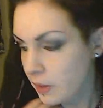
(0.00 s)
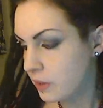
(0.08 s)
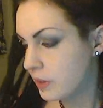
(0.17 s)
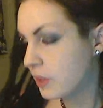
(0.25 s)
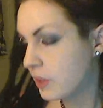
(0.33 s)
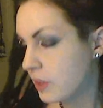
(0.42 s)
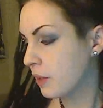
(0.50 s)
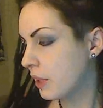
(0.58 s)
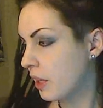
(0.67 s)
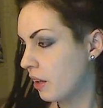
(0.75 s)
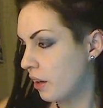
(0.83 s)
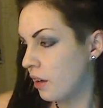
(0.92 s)
So liquid
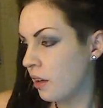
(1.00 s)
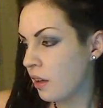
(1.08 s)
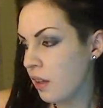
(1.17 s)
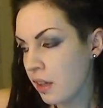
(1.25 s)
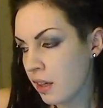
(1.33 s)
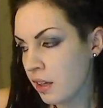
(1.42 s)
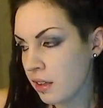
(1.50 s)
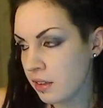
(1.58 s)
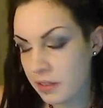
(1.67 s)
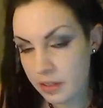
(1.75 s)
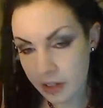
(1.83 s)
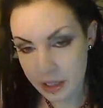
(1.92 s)
liner.
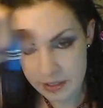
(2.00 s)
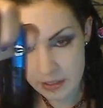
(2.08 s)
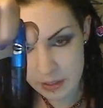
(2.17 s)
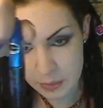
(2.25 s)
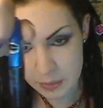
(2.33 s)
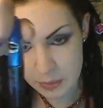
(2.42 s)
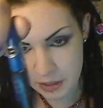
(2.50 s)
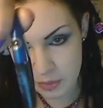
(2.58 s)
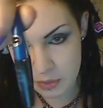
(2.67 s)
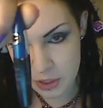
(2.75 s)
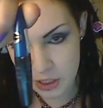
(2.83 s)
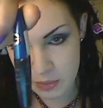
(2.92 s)
Another Essence product from
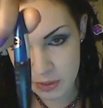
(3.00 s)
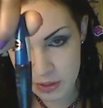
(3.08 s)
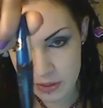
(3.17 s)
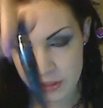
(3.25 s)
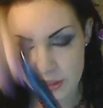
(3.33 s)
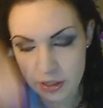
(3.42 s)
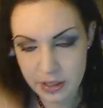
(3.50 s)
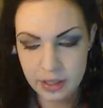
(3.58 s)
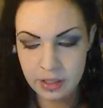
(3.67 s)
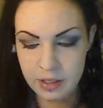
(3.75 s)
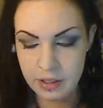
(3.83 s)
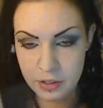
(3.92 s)
Shoppers.
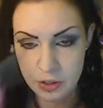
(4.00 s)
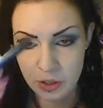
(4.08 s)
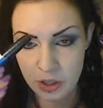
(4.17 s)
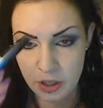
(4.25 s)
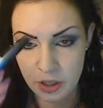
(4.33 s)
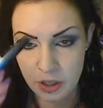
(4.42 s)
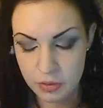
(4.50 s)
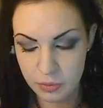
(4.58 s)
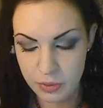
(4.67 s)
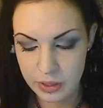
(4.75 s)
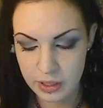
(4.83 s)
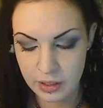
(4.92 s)
$2,
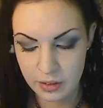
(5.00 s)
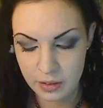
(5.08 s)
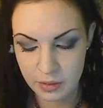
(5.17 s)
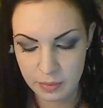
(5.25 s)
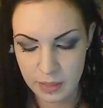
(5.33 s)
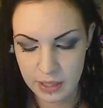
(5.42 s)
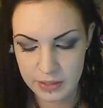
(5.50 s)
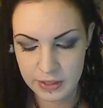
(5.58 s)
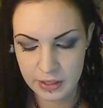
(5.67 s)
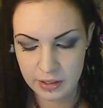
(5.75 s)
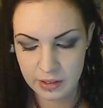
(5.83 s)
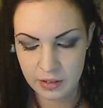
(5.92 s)
really
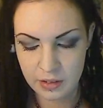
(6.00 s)
amazing.